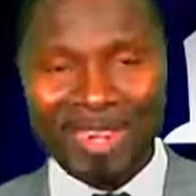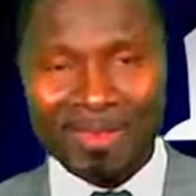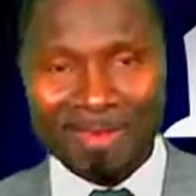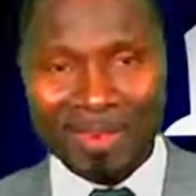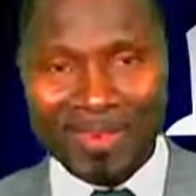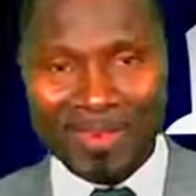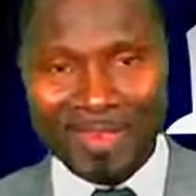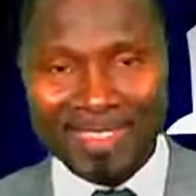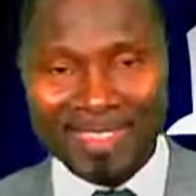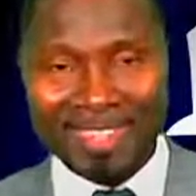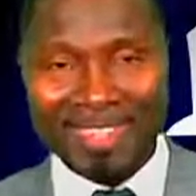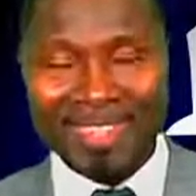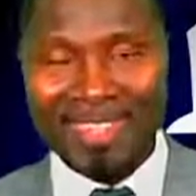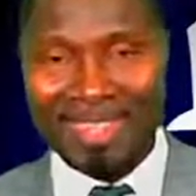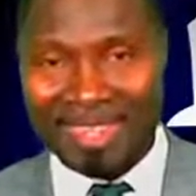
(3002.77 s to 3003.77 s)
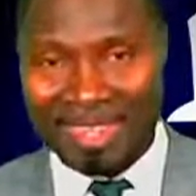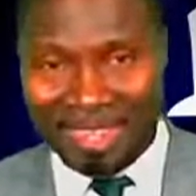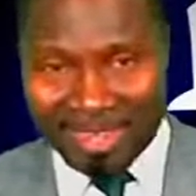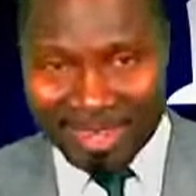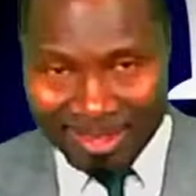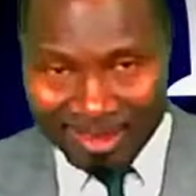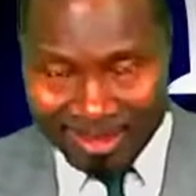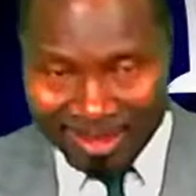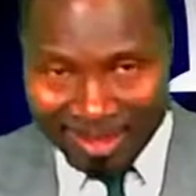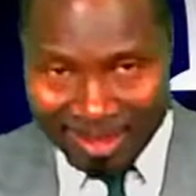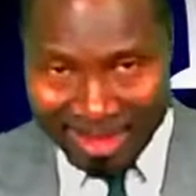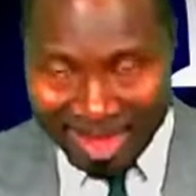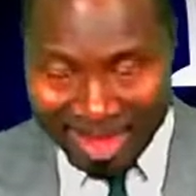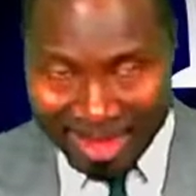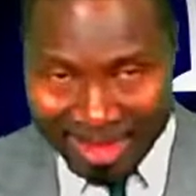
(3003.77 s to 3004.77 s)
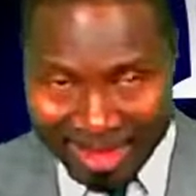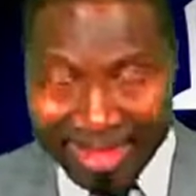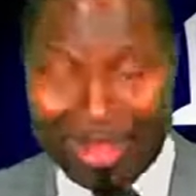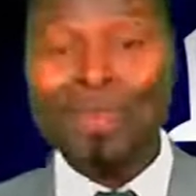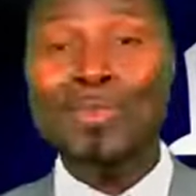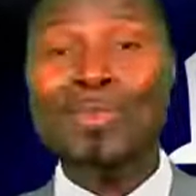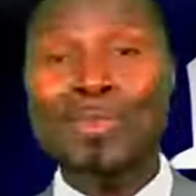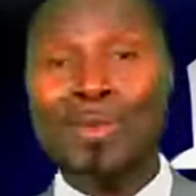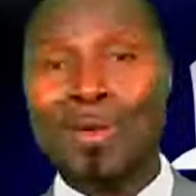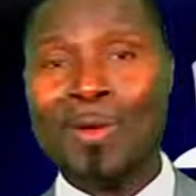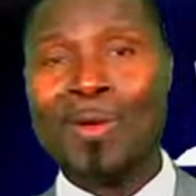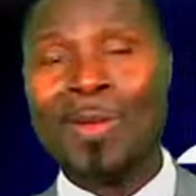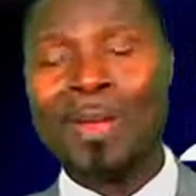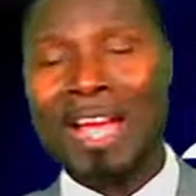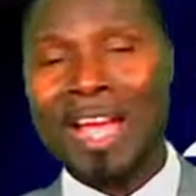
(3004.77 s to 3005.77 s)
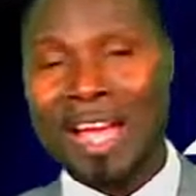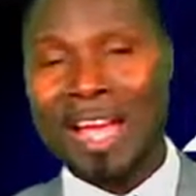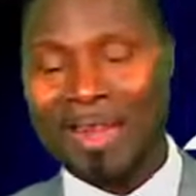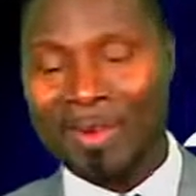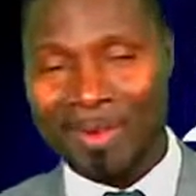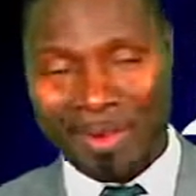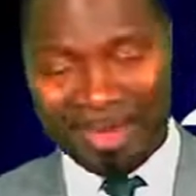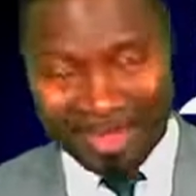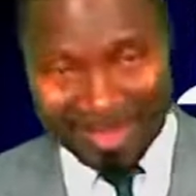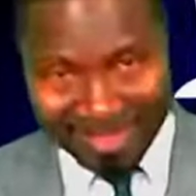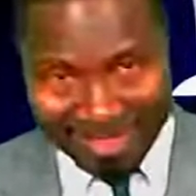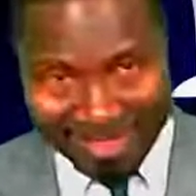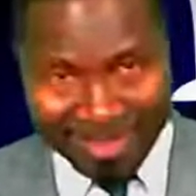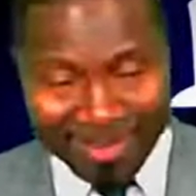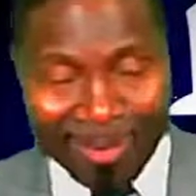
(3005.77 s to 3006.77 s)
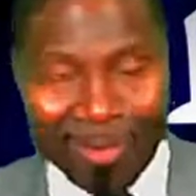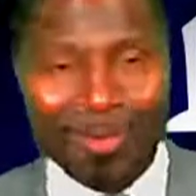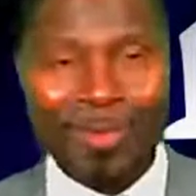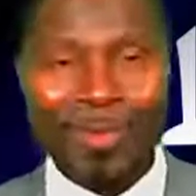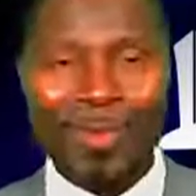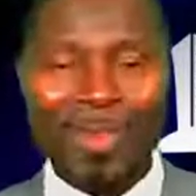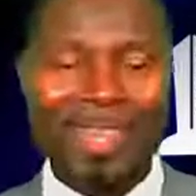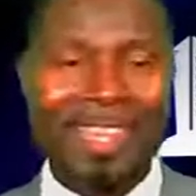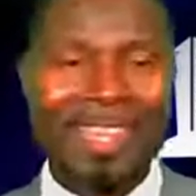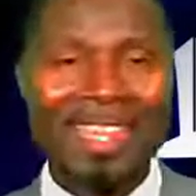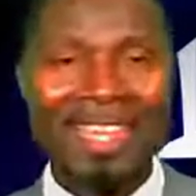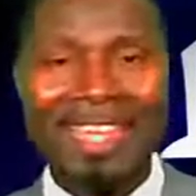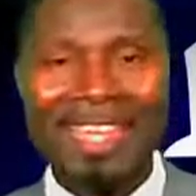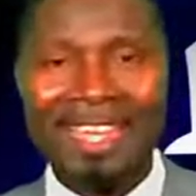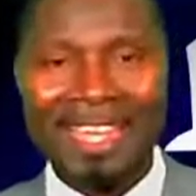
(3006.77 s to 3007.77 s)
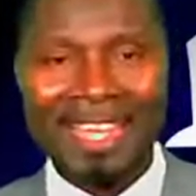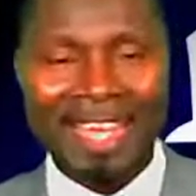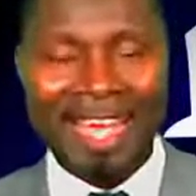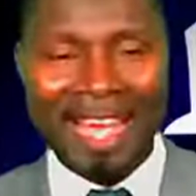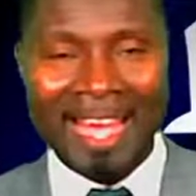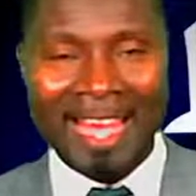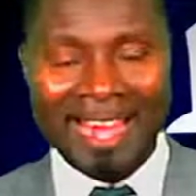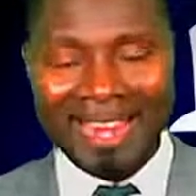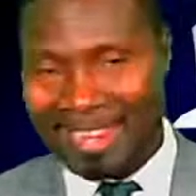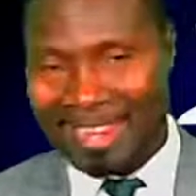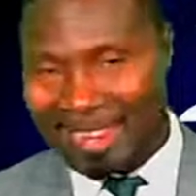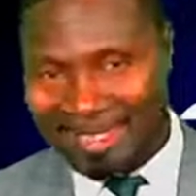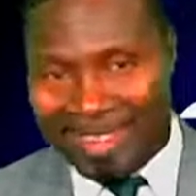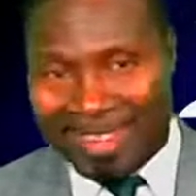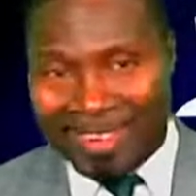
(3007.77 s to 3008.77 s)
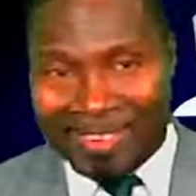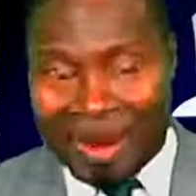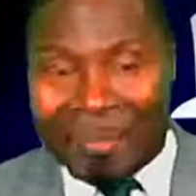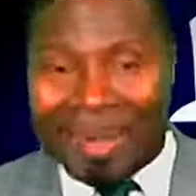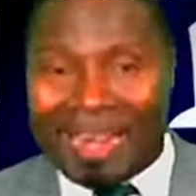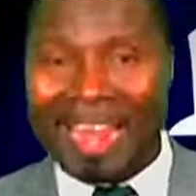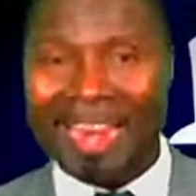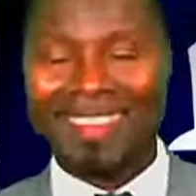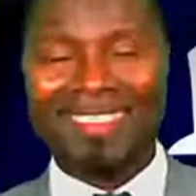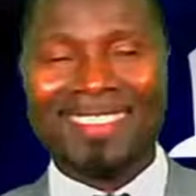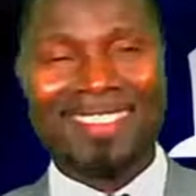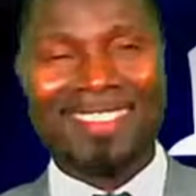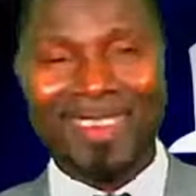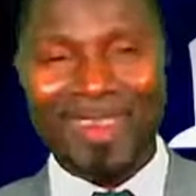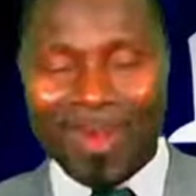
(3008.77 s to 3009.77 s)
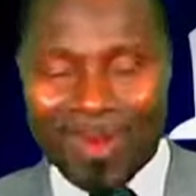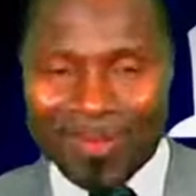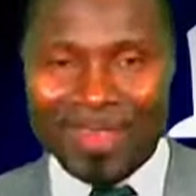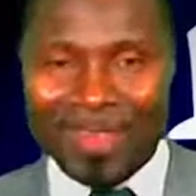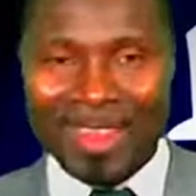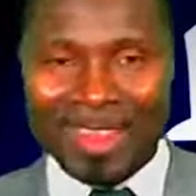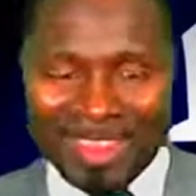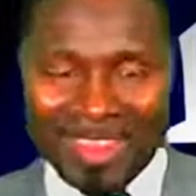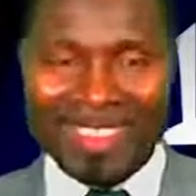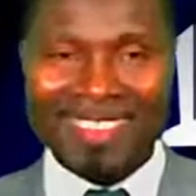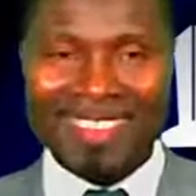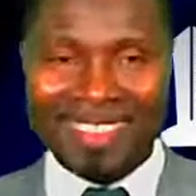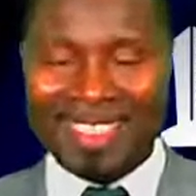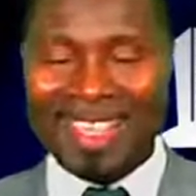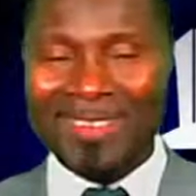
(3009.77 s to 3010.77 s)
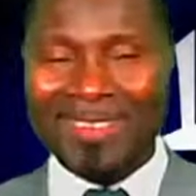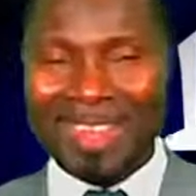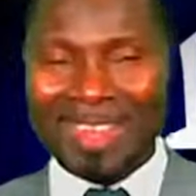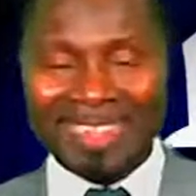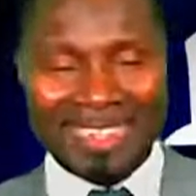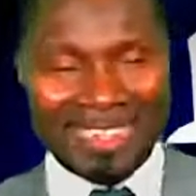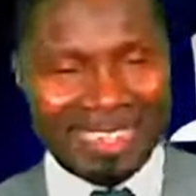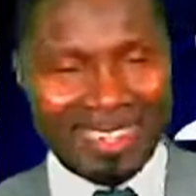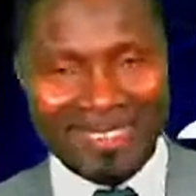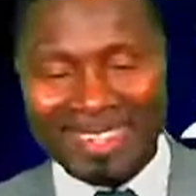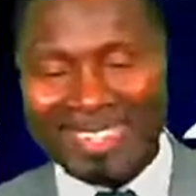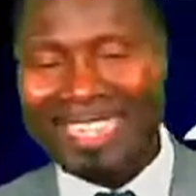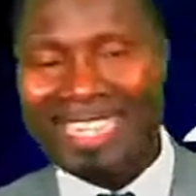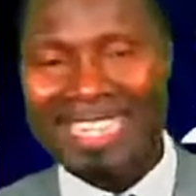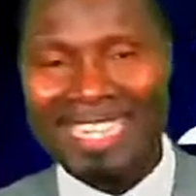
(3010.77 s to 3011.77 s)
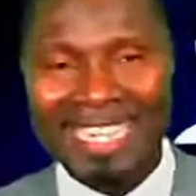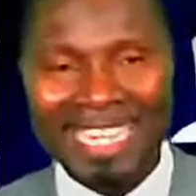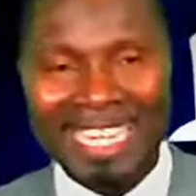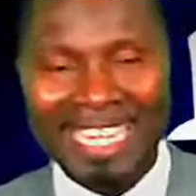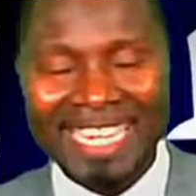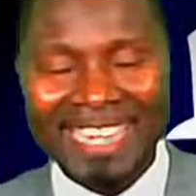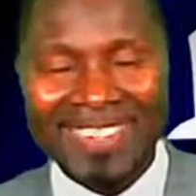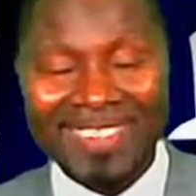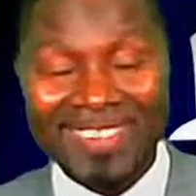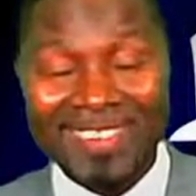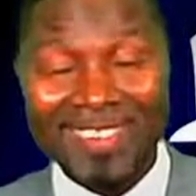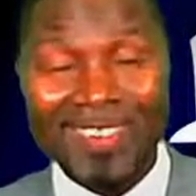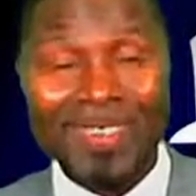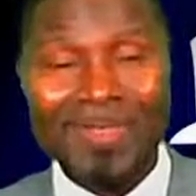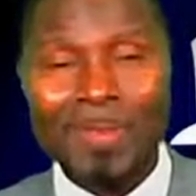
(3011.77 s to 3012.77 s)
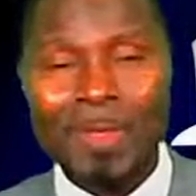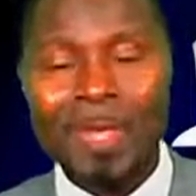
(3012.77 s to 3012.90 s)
the immigration, EU law is still ongoing. There's a remnants of the cases that we are dealing with. So